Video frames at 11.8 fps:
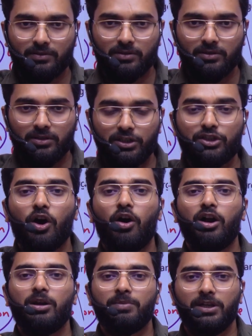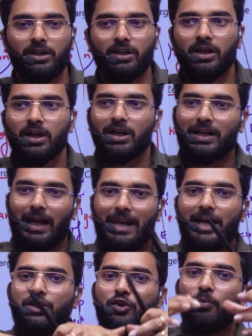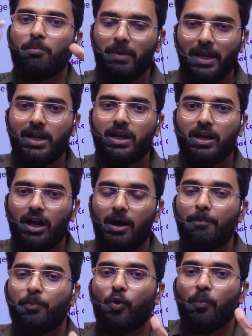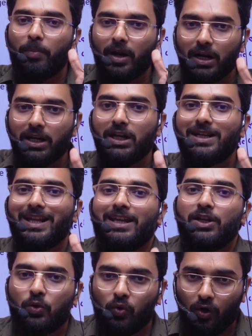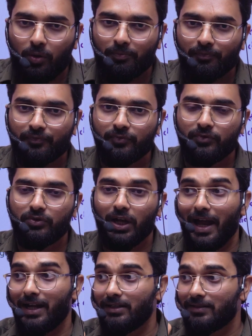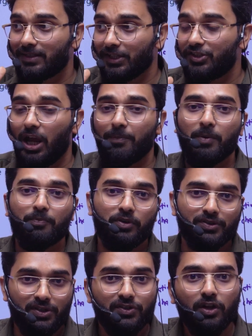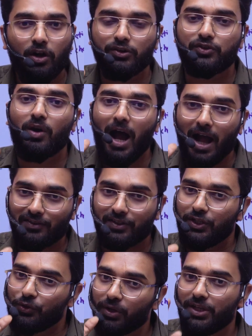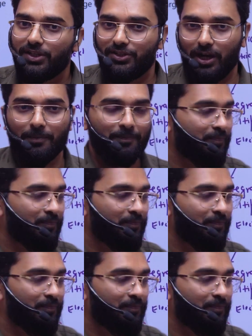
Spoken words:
These all be collect to make a properly 10 coulomb, and such type of questions also ask in your exam.